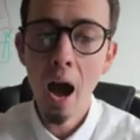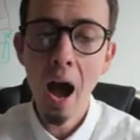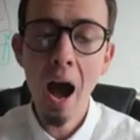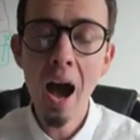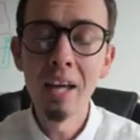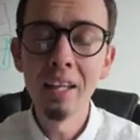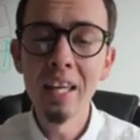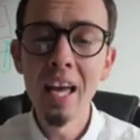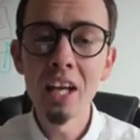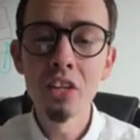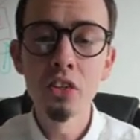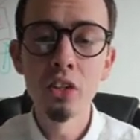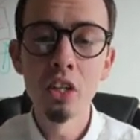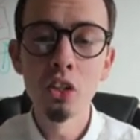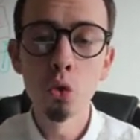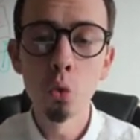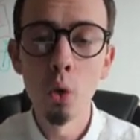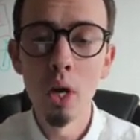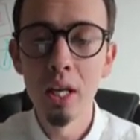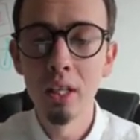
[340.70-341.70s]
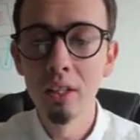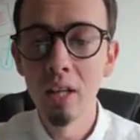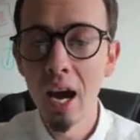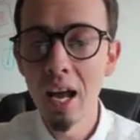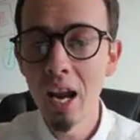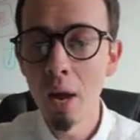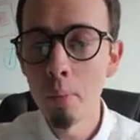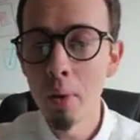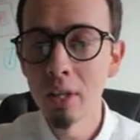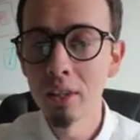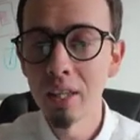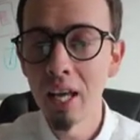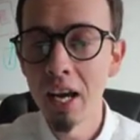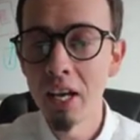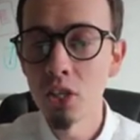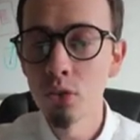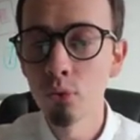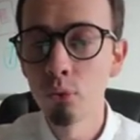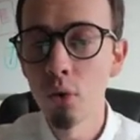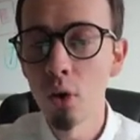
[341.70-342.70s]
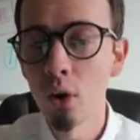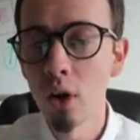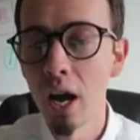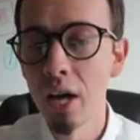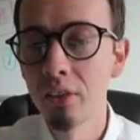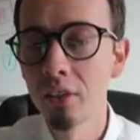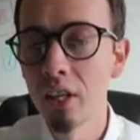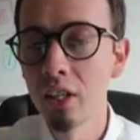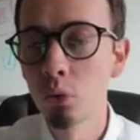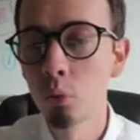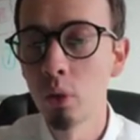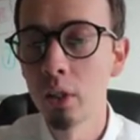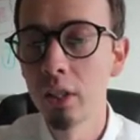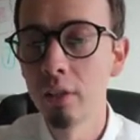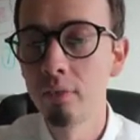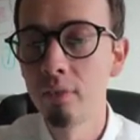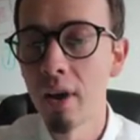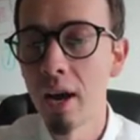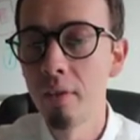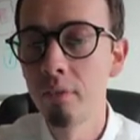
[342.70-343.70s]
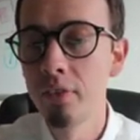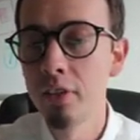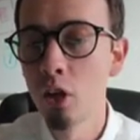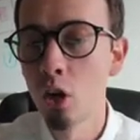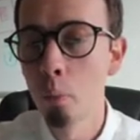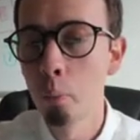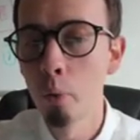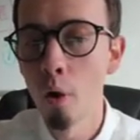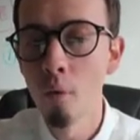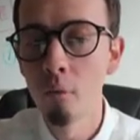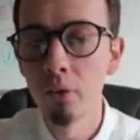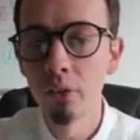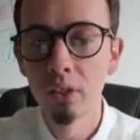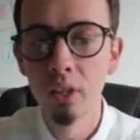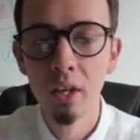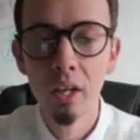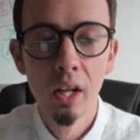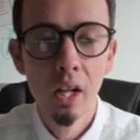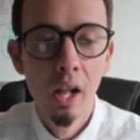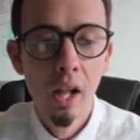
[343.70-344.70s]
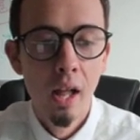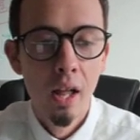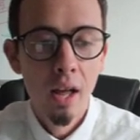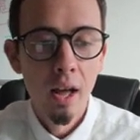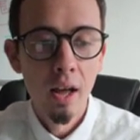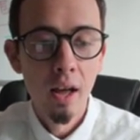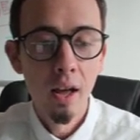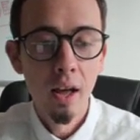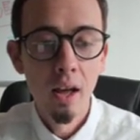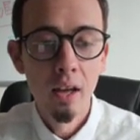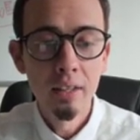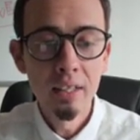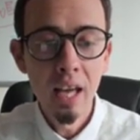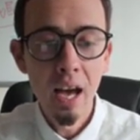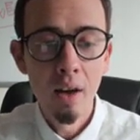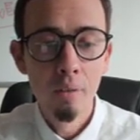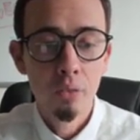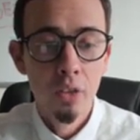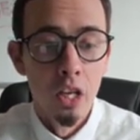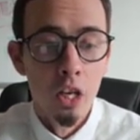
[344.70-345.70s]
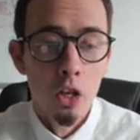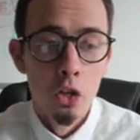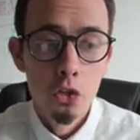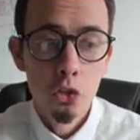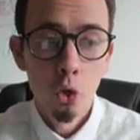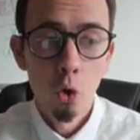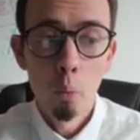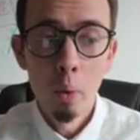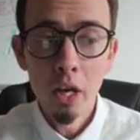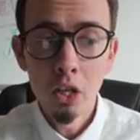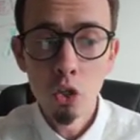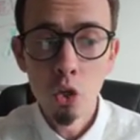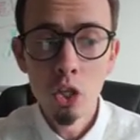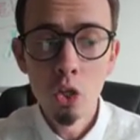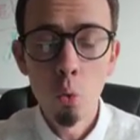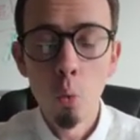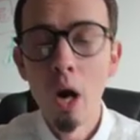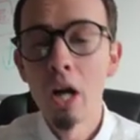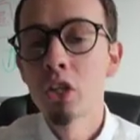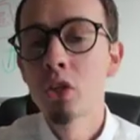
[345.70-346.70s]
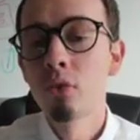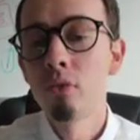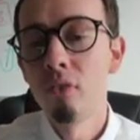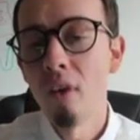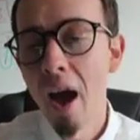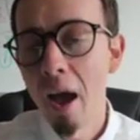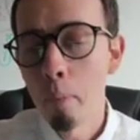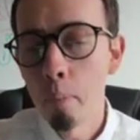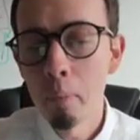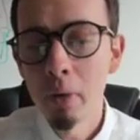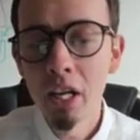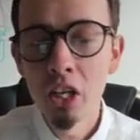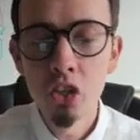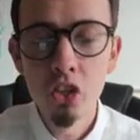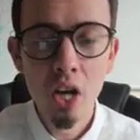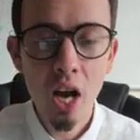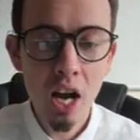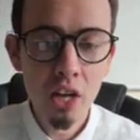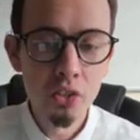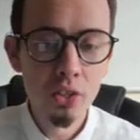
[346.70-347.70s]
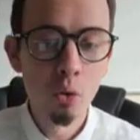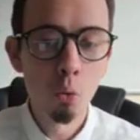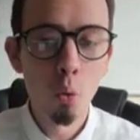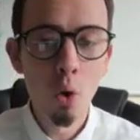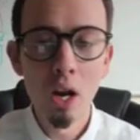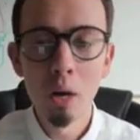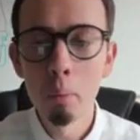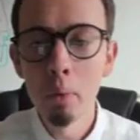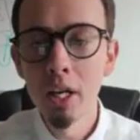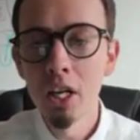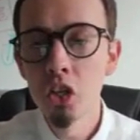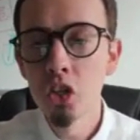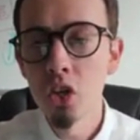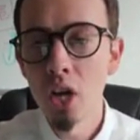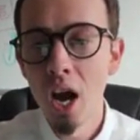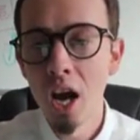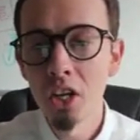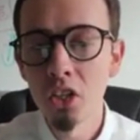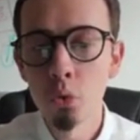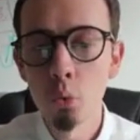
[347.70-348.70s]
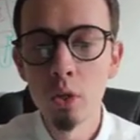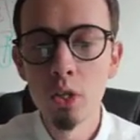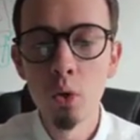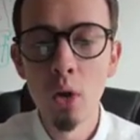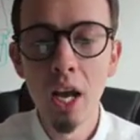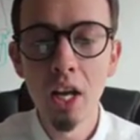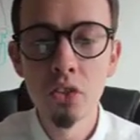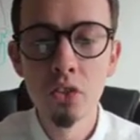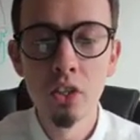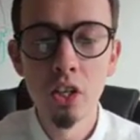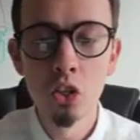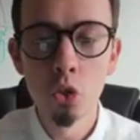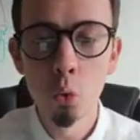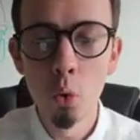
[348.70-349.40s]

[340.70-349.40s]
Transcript: I exited trade and I made nice 425 euro profit. Uh, yeah, so make sure you watch 5 minute charts and 1 minute charts when you exit a